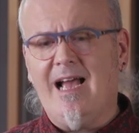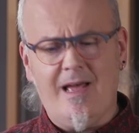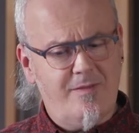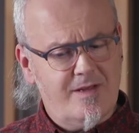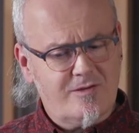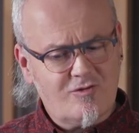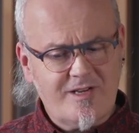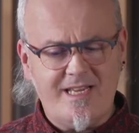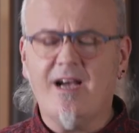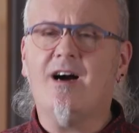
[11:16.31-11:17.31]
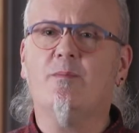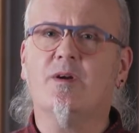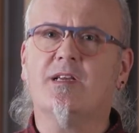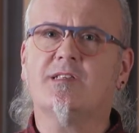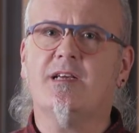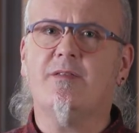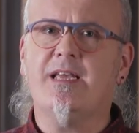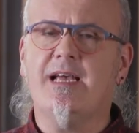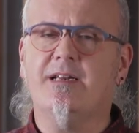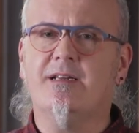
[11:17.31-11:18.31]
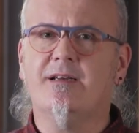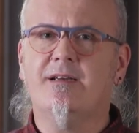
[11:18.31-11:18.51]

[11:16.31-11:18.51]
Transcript: and the tricky harmonics at the end.